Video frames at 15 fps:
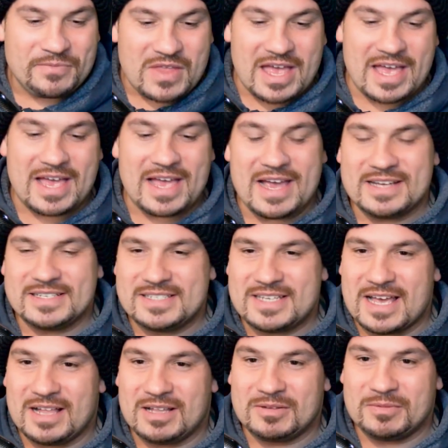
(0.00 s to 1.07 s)

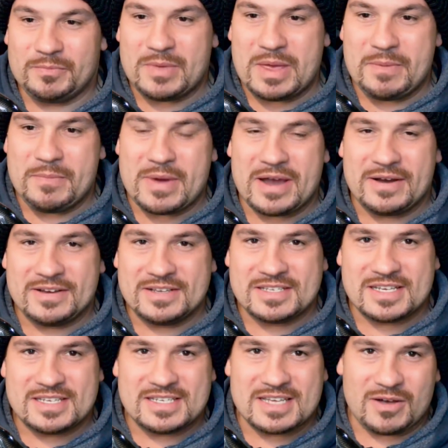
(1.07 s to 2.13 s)
ACL main bearings,
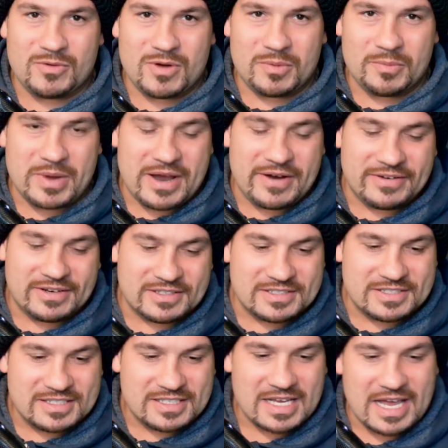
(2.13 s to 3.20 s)
ACL rod
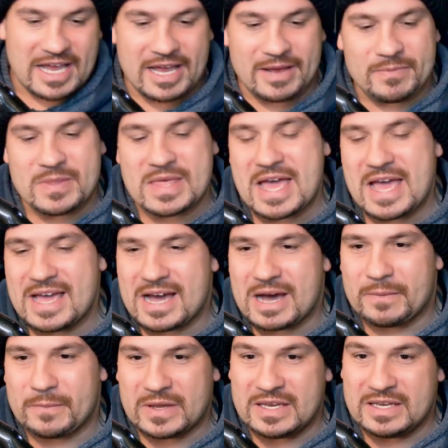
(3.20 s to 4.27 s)
bearings, the
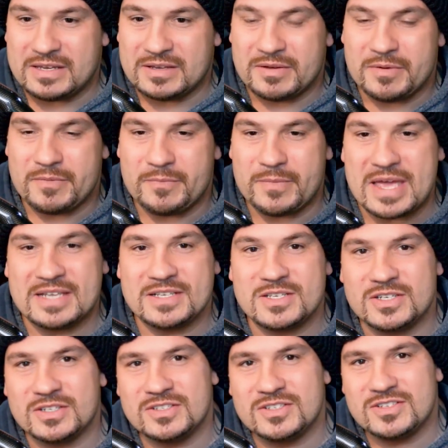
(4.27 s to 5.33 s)
IRP main
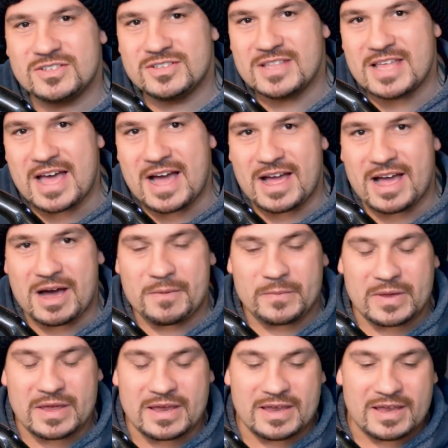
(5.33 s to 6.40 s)
studs, the
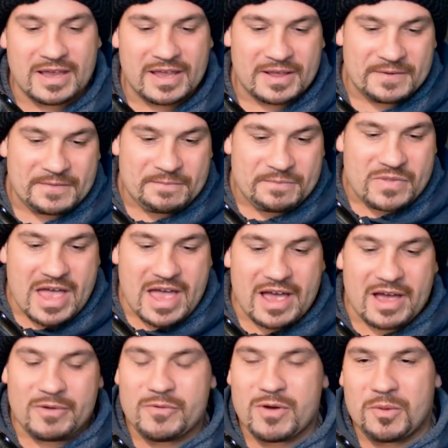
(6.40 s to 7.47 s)
IRP
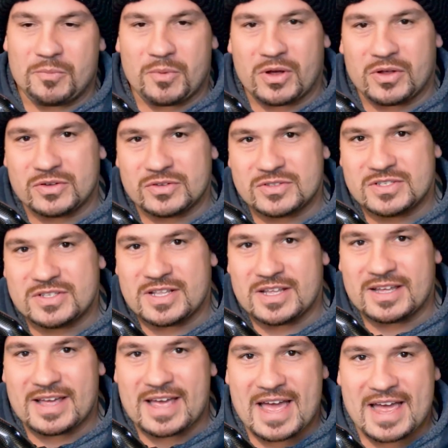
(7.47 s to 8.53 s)
rod bolts,
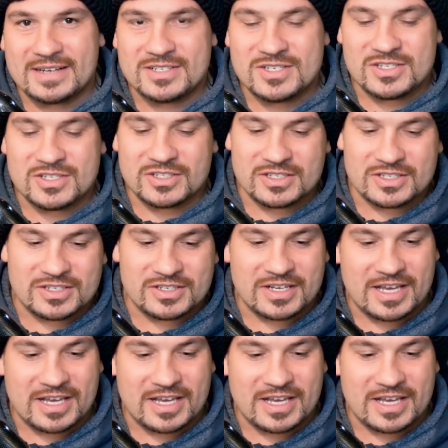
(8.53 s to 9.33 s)
the head stud and nut